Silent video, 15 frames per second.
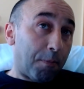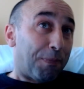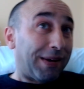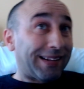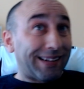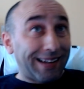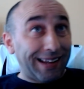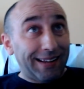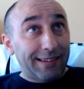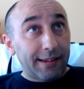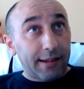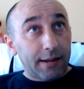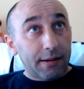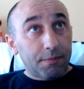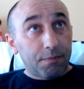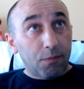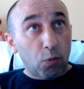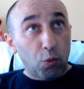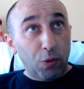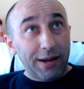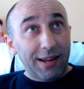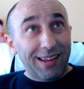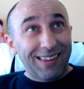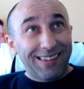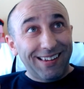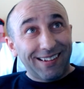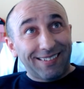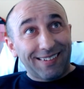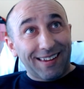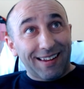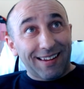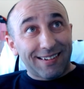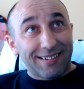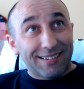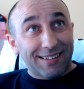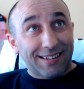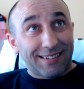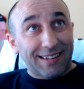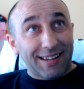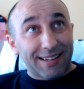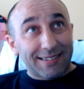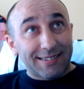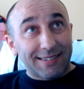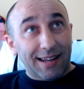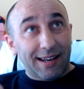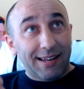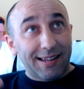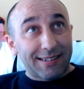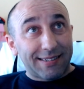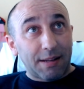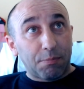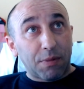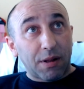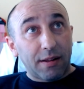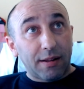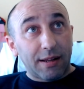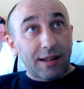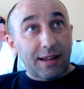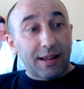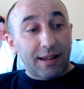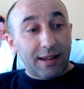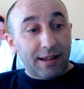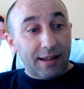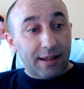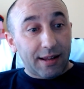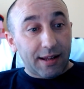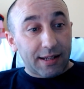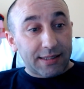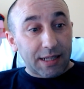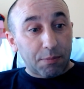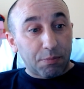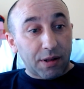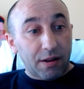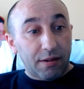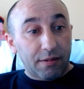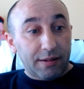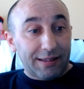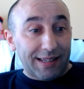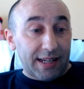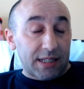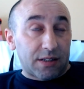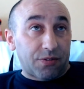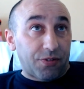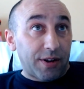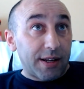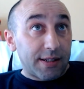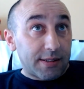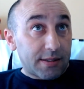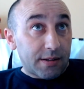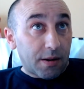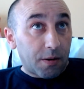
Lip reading: But later we need the test, and the acceptance test phase.